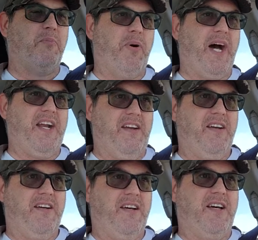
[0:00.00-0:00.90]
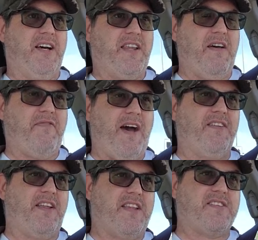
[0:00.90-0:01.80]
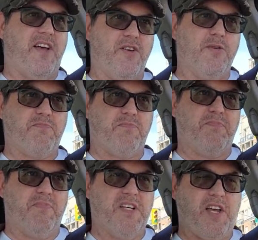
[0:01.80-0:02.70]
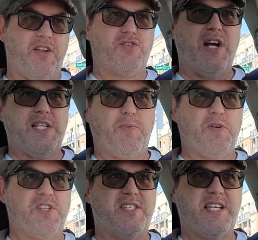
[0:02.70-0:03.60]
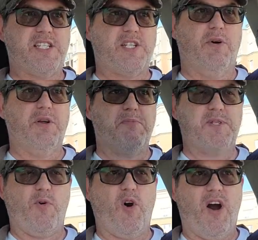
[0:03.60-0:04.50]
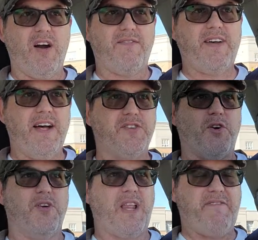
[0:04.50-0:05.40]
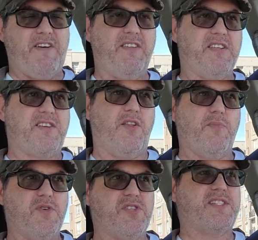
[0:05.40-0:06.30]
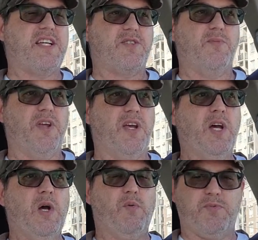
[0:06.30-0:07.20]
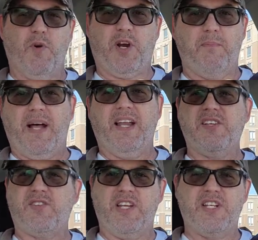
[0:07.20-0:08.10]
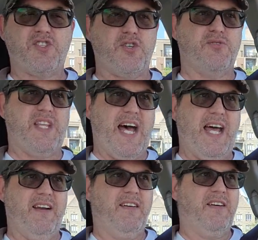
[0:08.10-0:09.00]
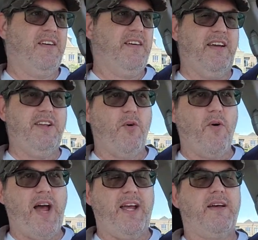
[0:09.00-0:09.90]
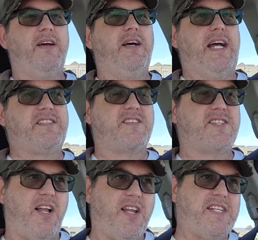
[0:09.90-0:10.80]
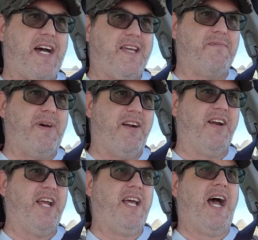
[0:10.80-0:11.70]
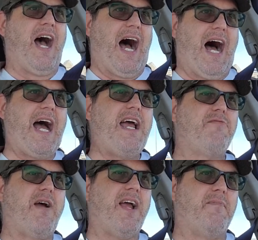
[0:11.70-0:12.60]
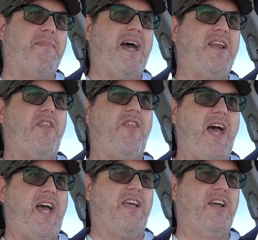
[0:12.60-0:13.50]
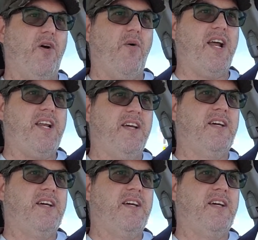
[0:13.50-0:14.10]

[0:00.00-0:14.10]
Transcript: but they found that this other this other trans person's testimony was more heartfelt or they found this other person's testimony was more compelling, so they just used that. Either way, it's a solid documentary. I recommend that, you know what,